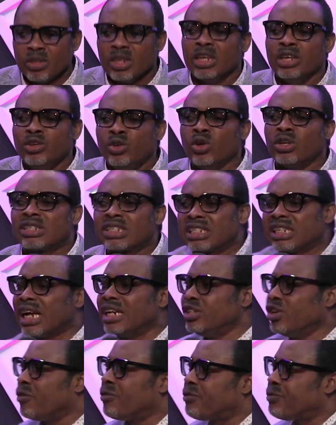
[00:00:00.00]
you,
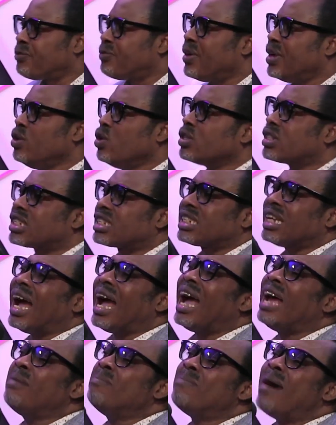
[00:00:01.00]
st- you
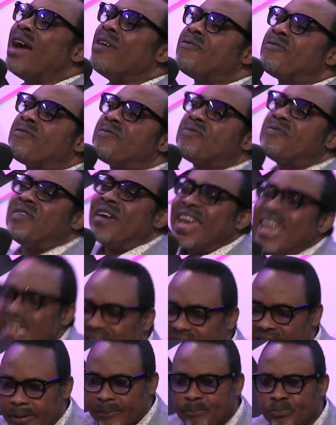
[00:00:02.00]
stand by faith.